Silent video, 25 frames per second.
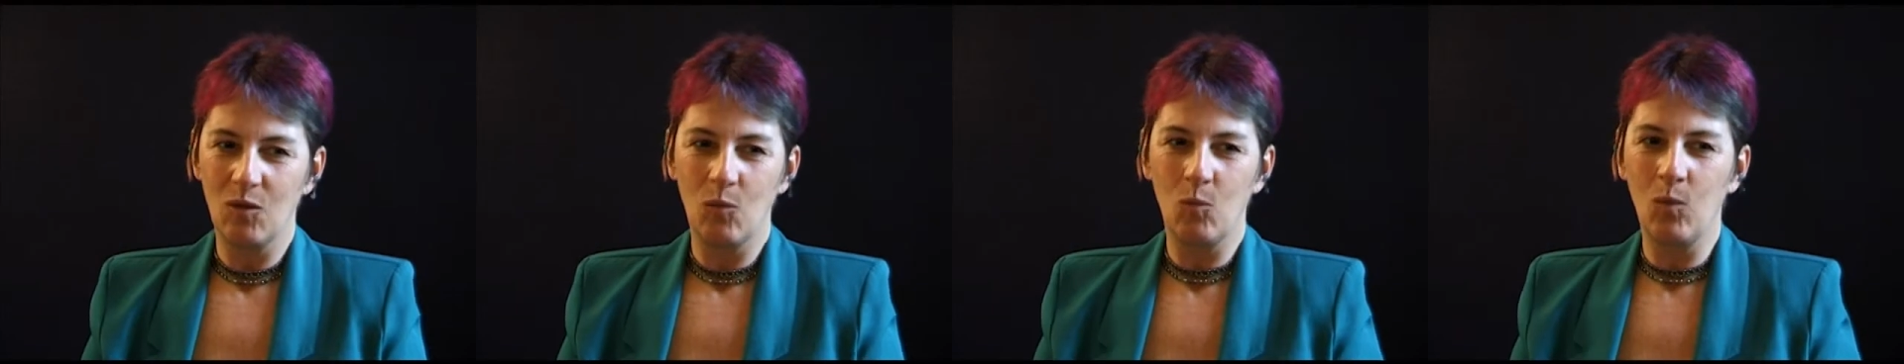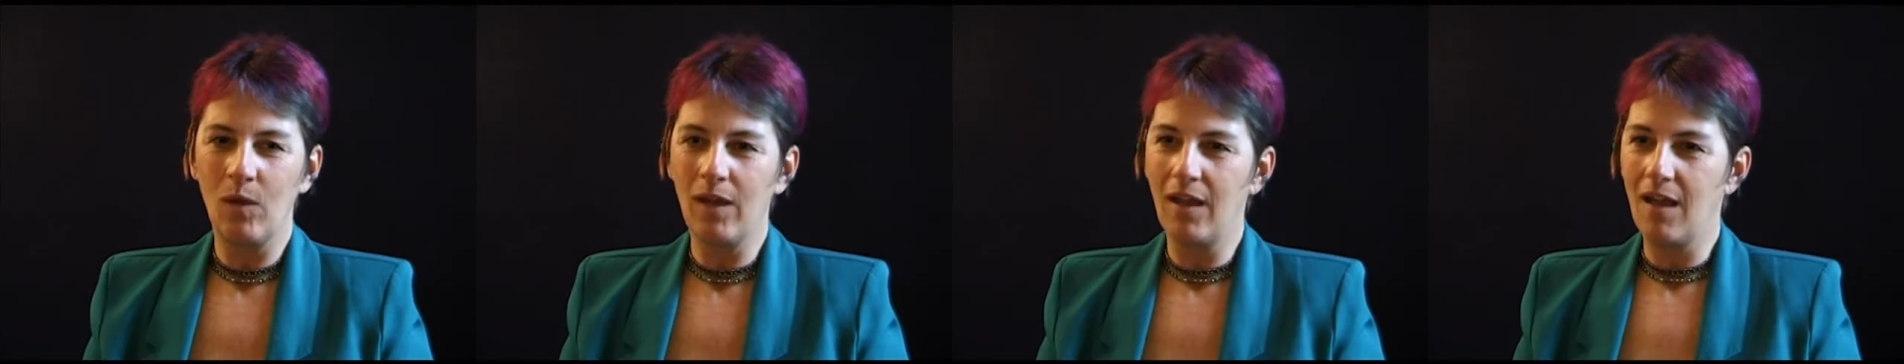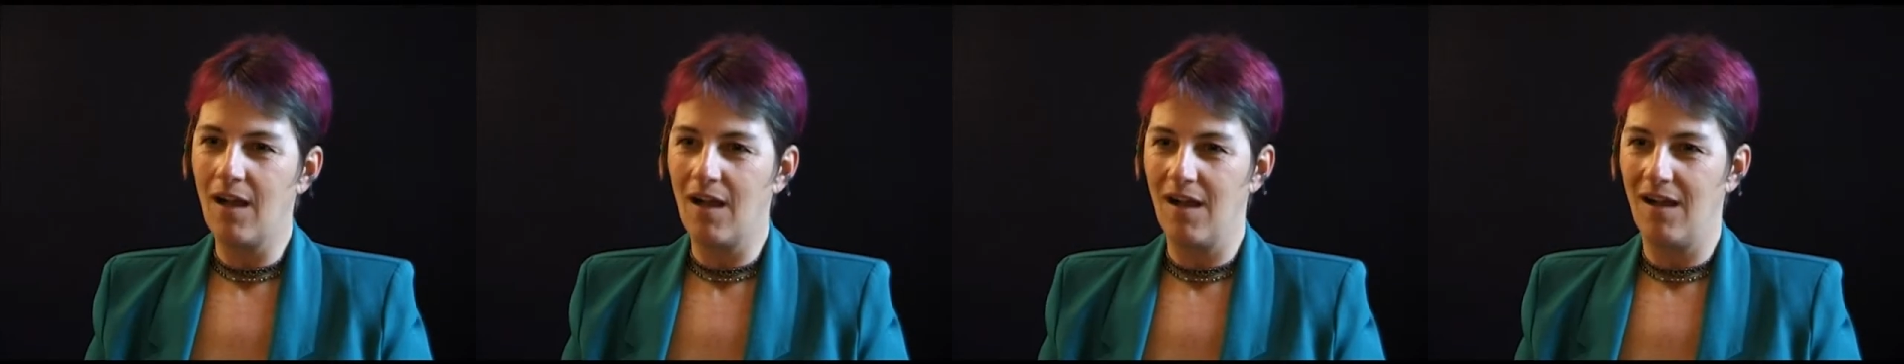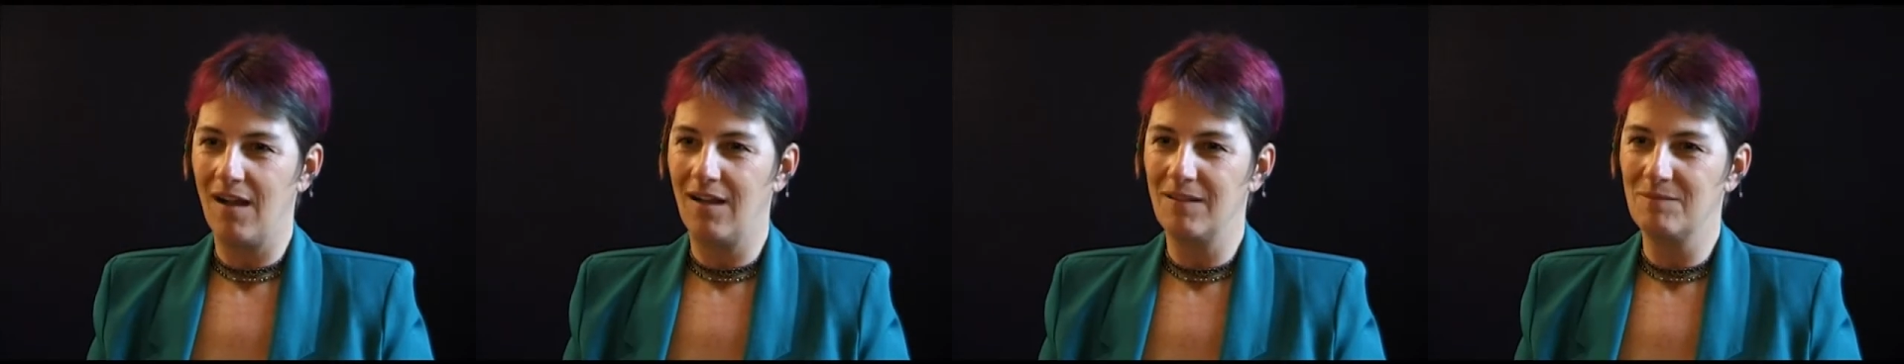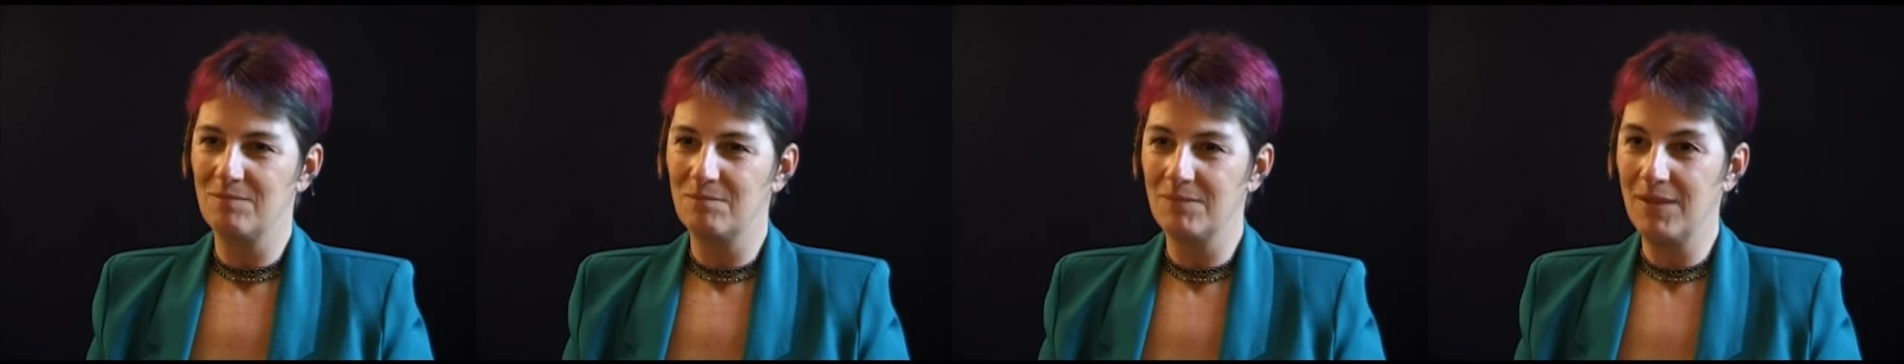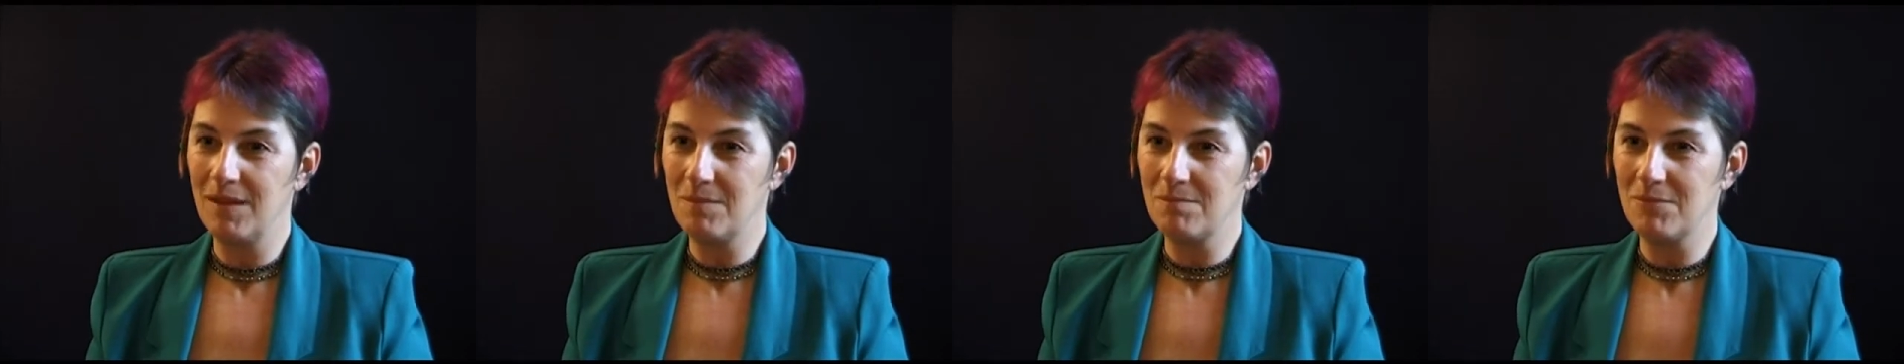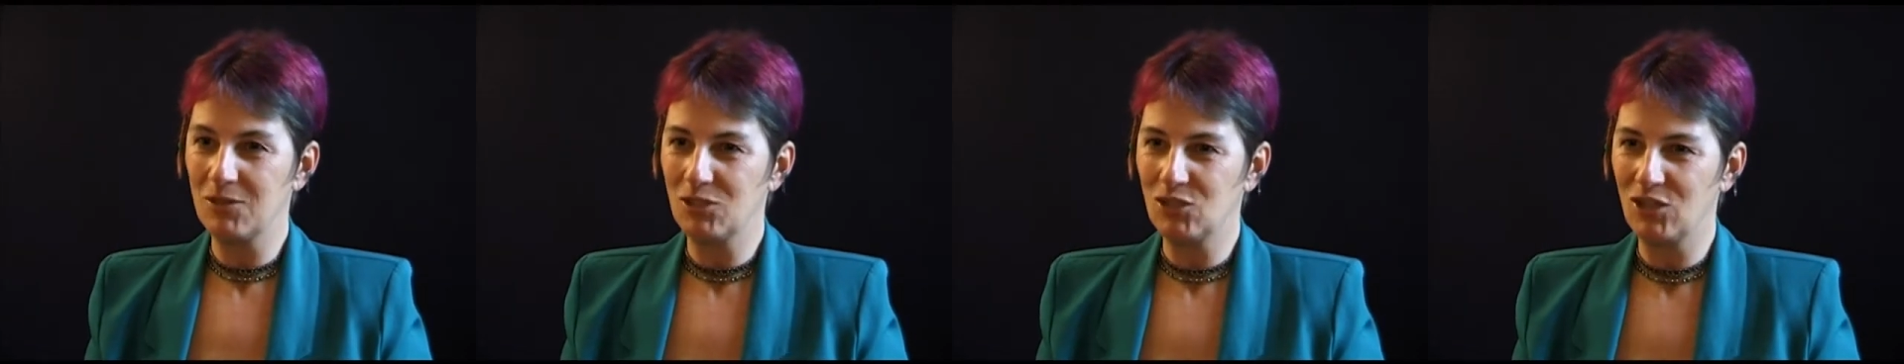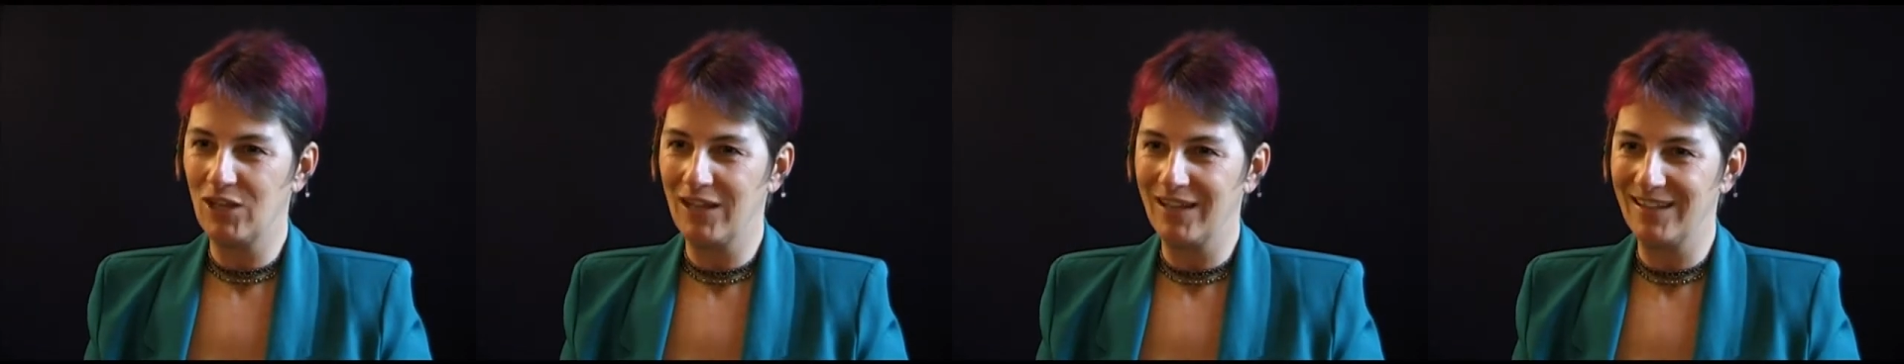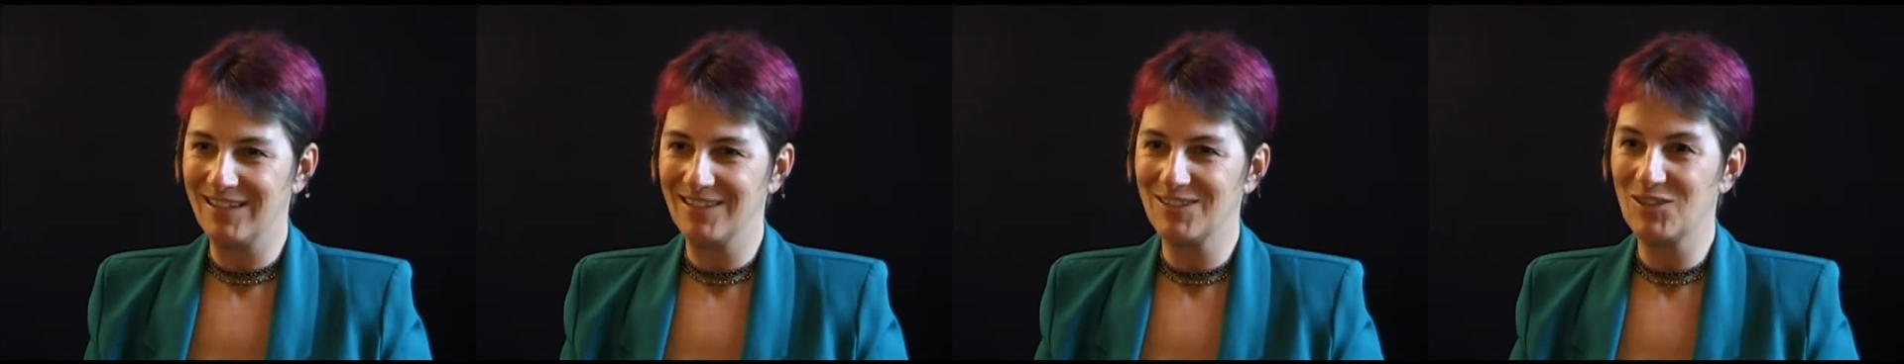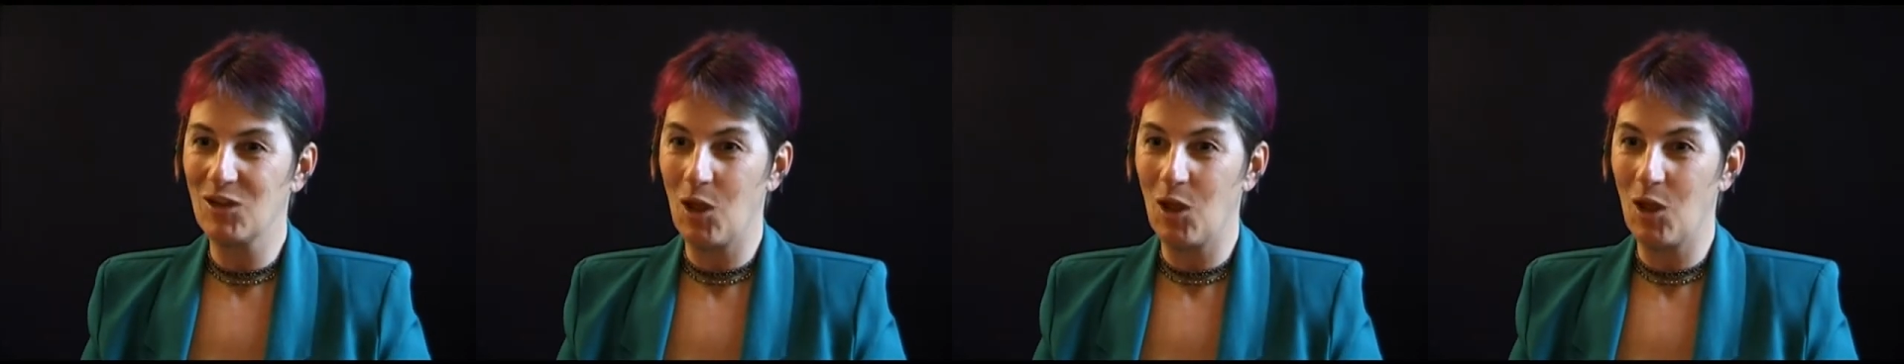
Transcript: We are meme machines